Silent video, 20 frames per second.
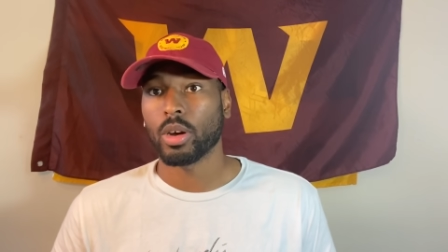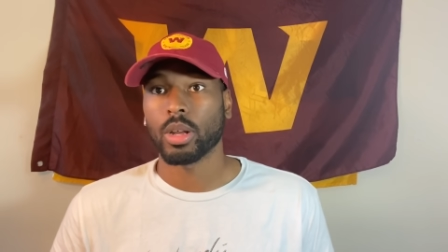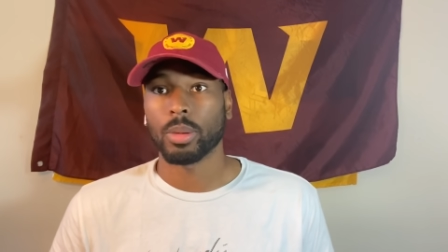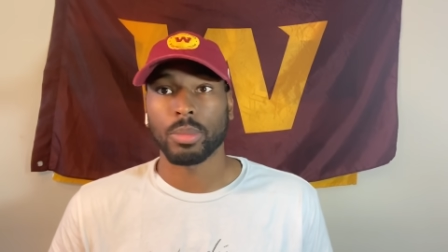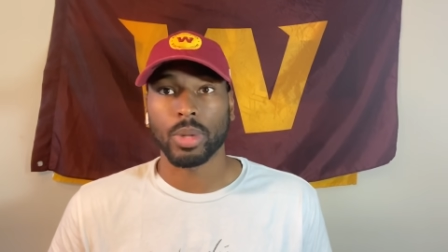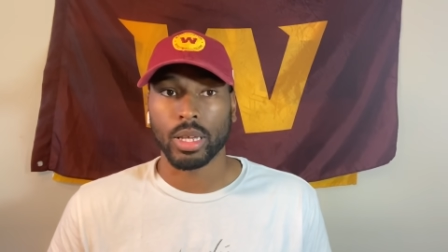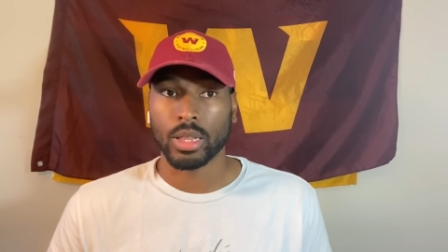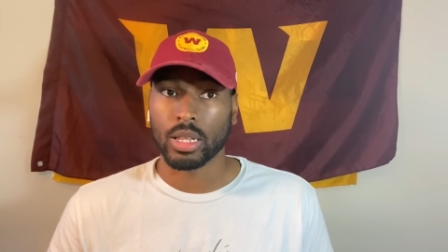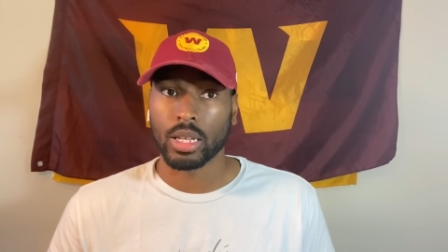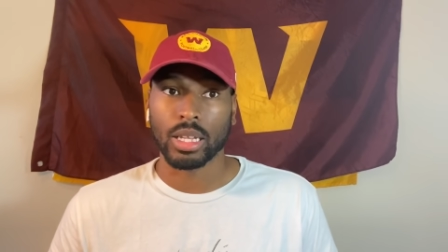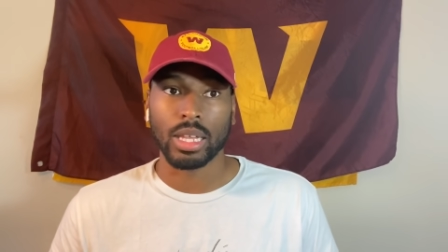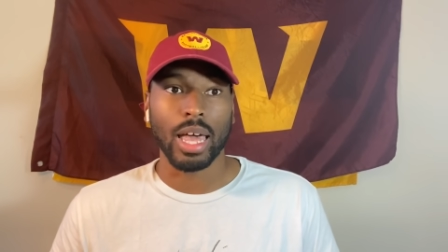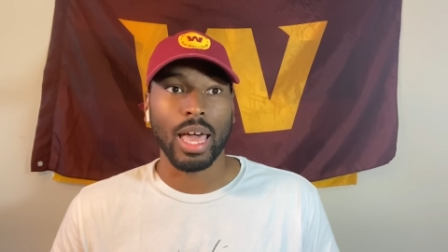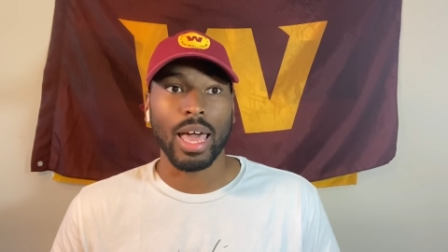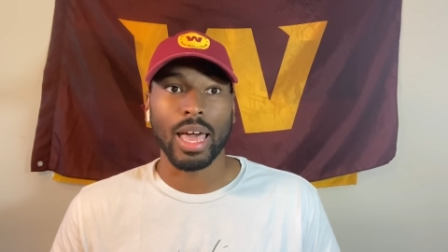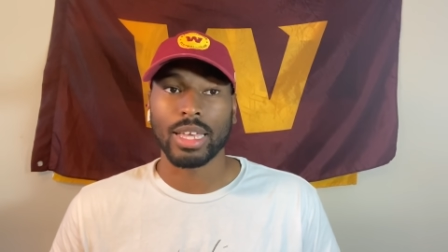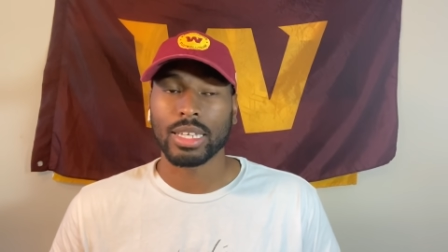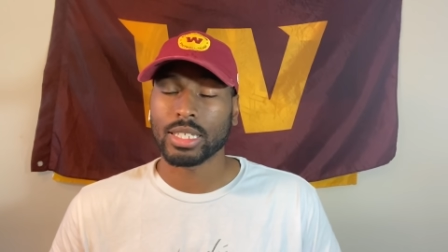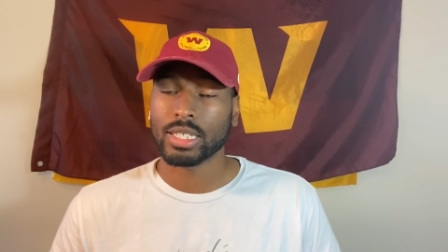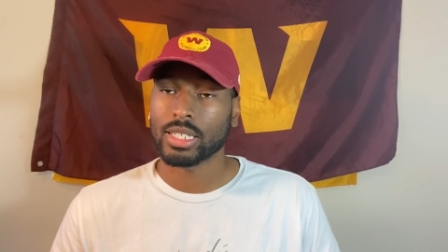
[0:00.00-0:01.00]
I'm like the
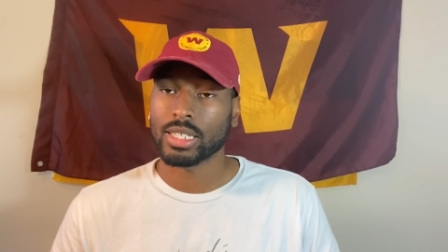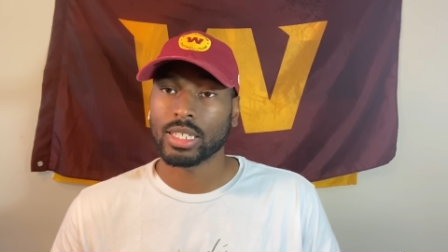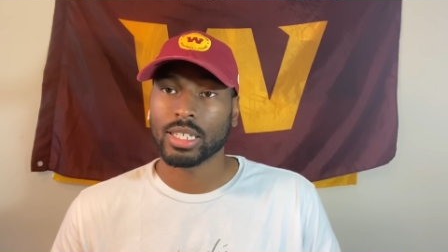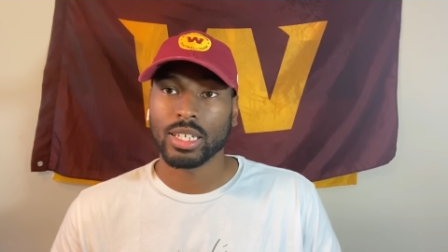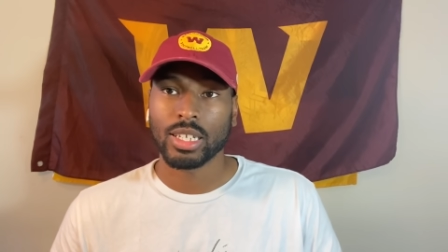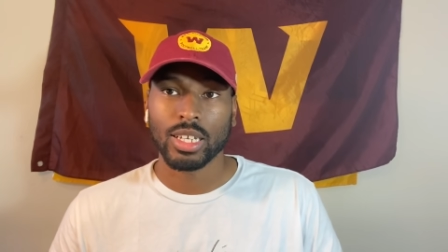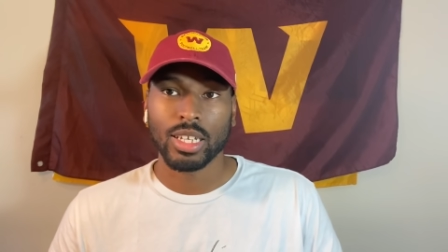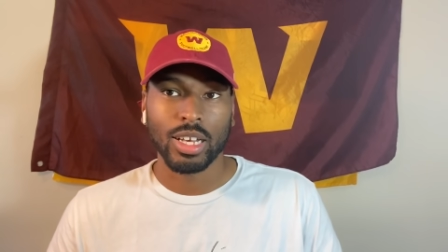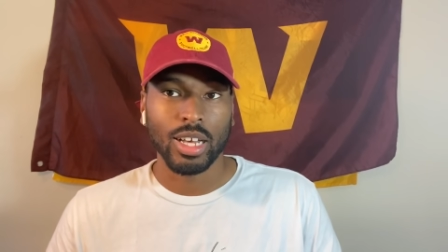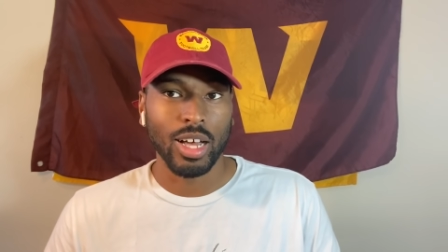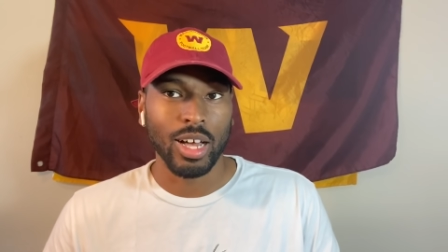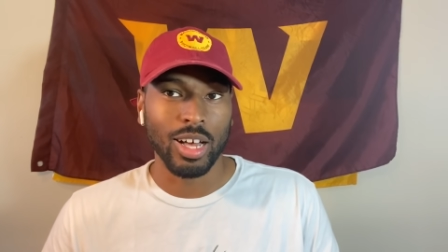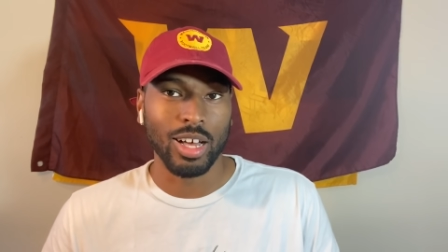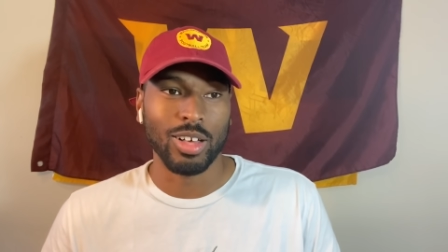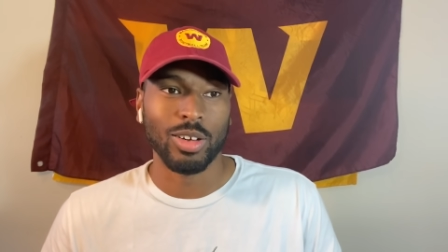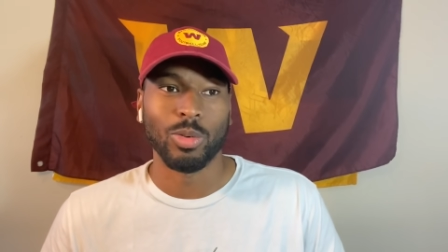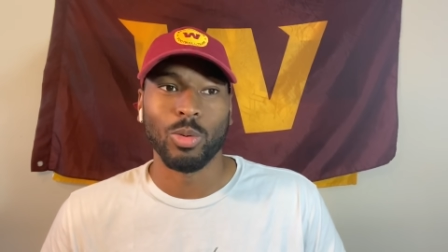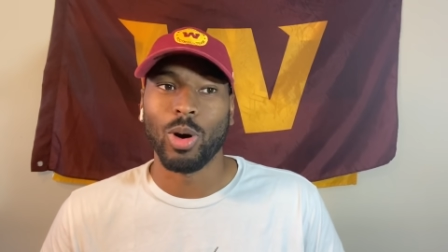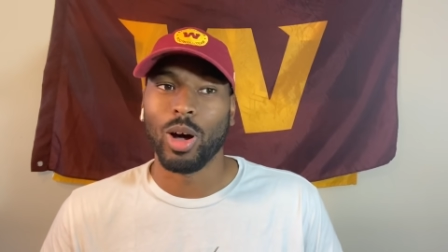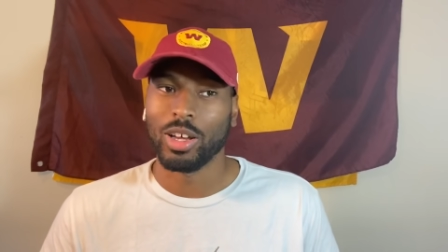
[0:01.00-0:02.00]
last
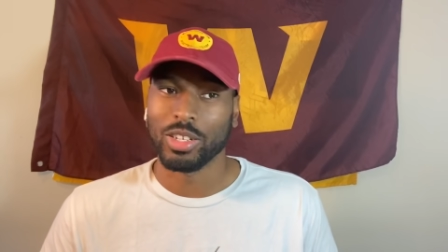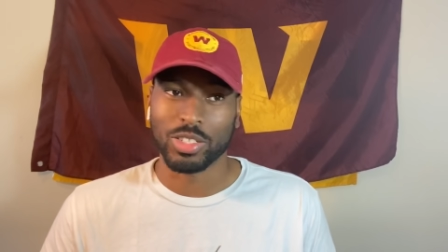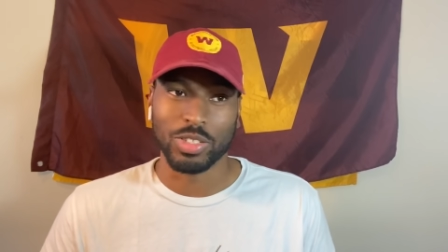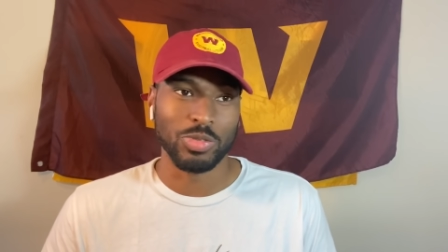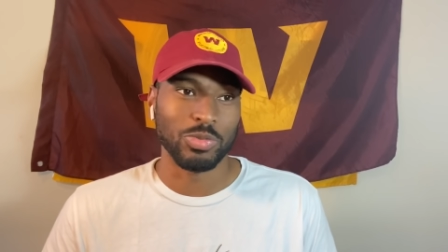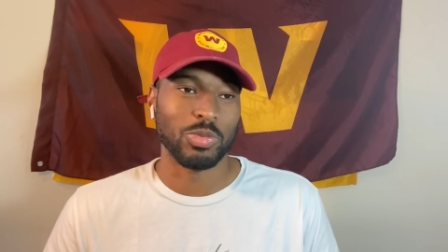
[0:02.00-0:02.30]
Washington